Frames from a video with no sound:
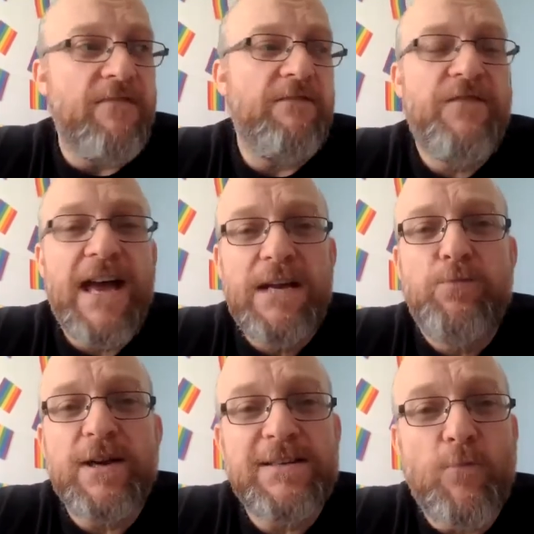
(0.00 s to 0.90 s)
a fairly
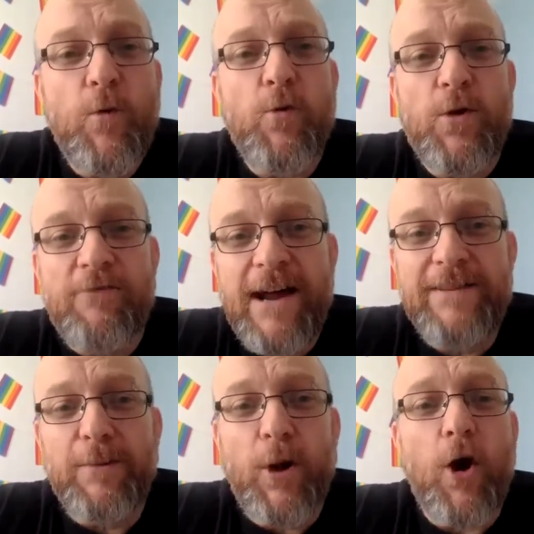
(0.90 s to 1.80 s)
brisk walk around
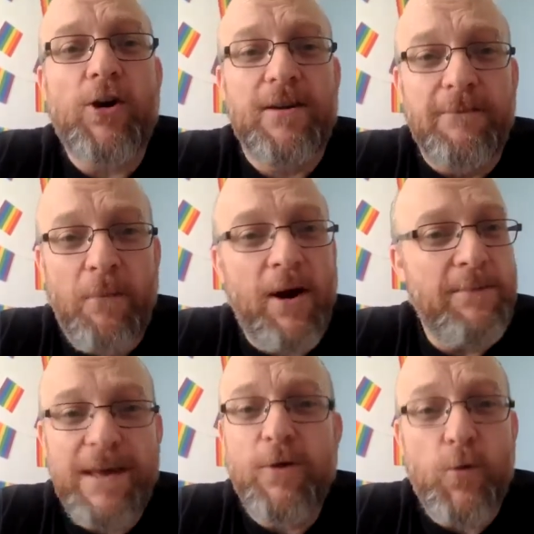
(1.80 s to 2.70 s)
the block might
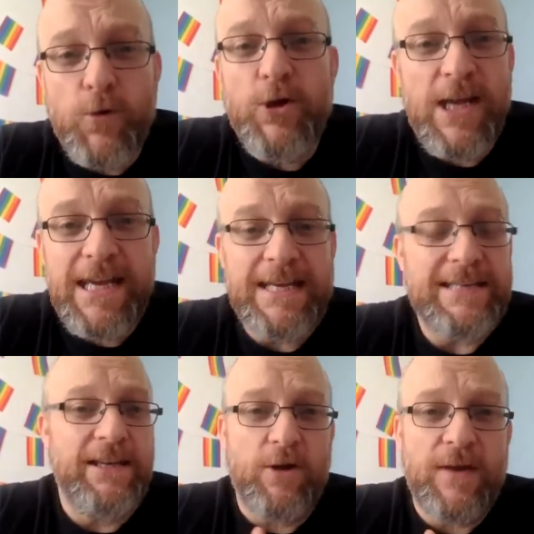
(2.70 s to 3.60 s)
be all you need.
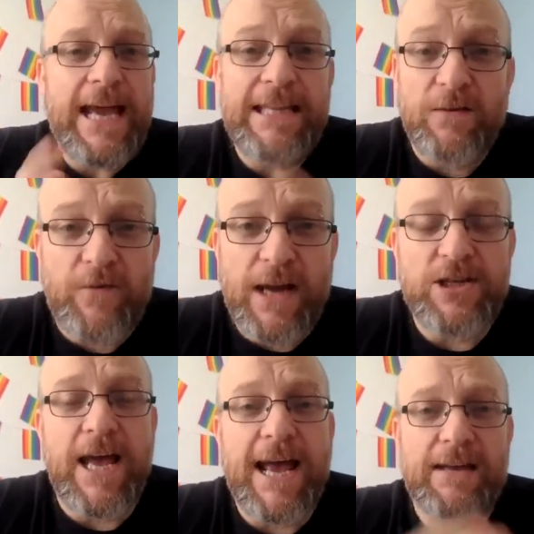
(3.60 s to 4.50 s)
Getting the fresh
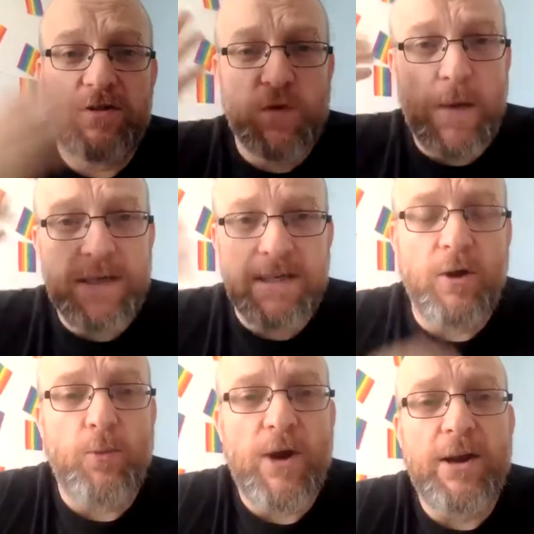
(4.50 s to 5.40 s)
air, switching your
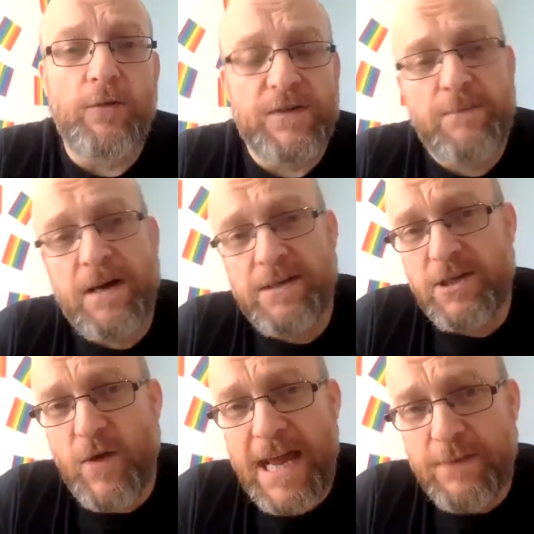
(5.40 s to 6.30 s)
brain off as much as
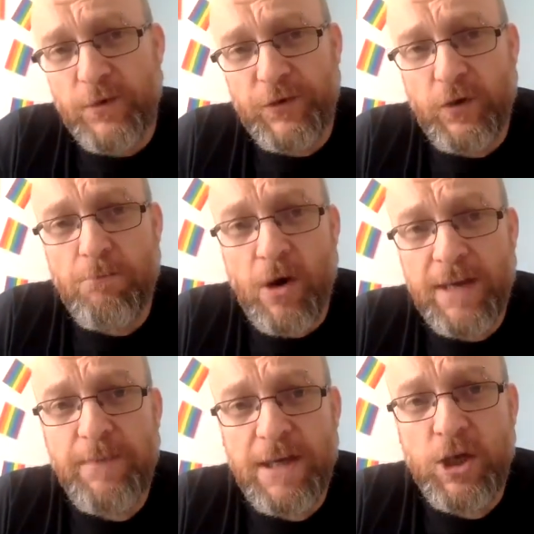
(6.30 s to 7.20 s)
you're able to
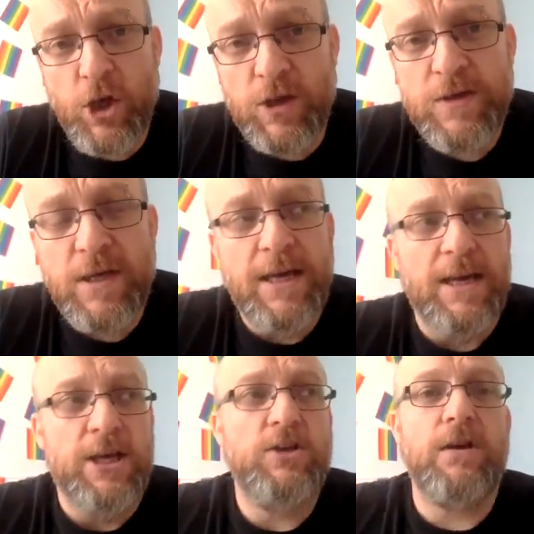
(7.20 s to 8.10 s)
might be good.
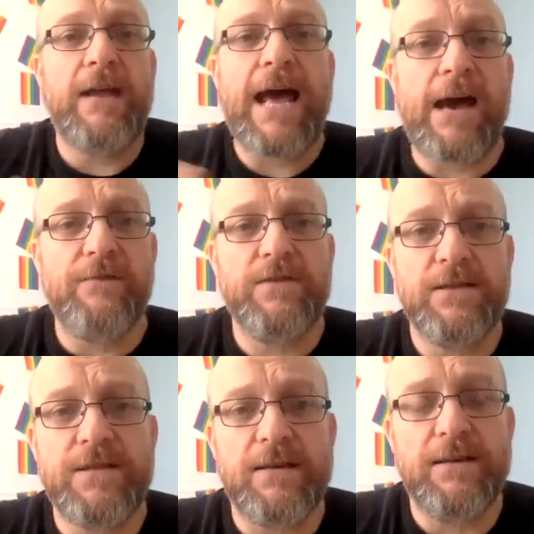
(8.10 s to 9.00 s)
You don't have to
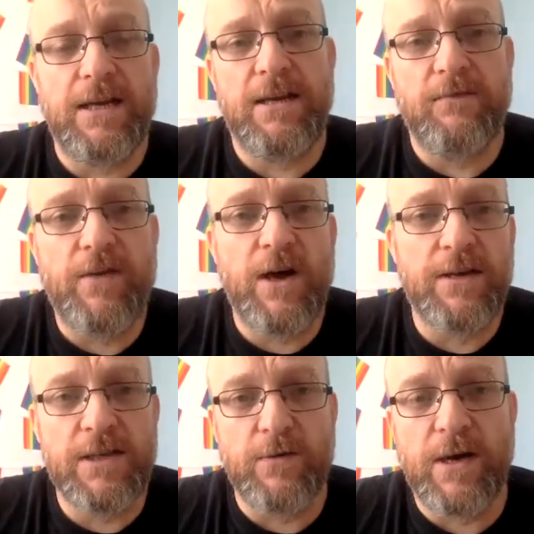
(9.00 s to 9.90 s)
suddenly convert
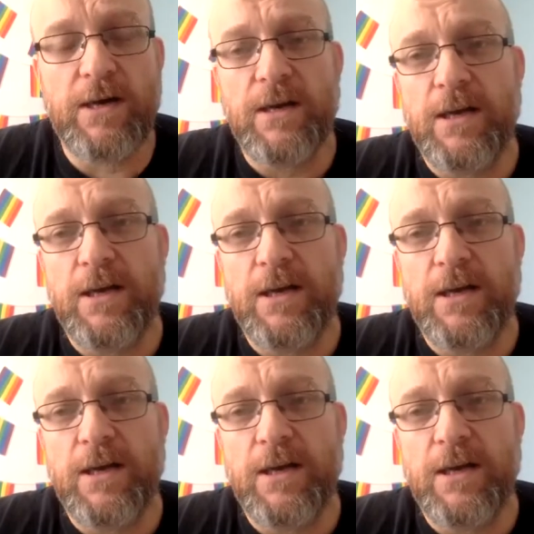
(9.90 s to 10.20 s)
to a